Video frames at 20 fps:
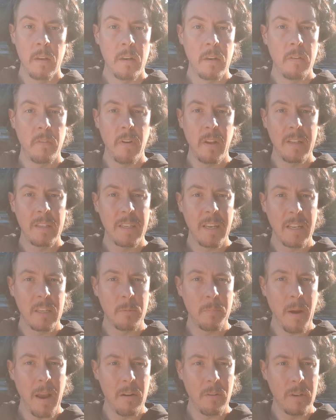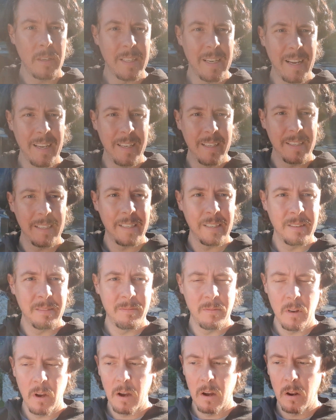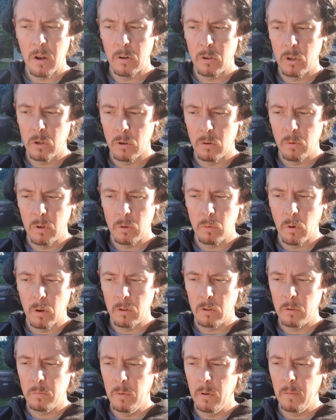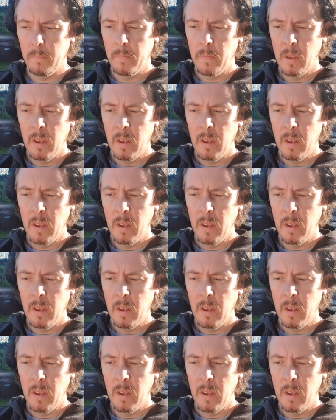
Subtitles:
defends against parasites, not sure which ones, but